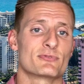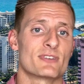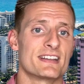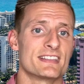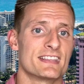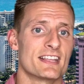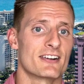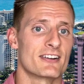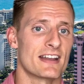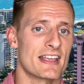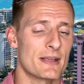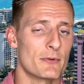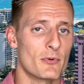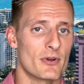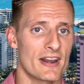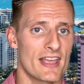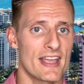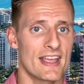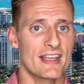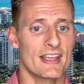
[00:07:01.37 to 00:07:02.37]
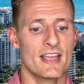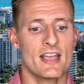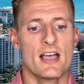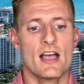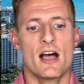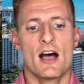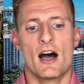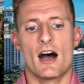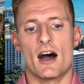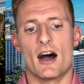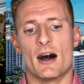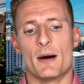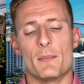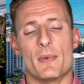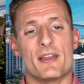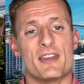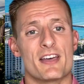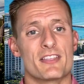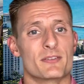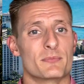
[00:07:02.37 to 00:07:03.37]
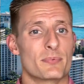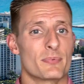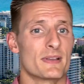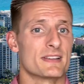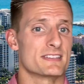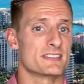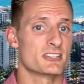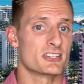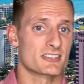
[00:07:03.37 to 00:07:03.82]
right there in A1A. Another place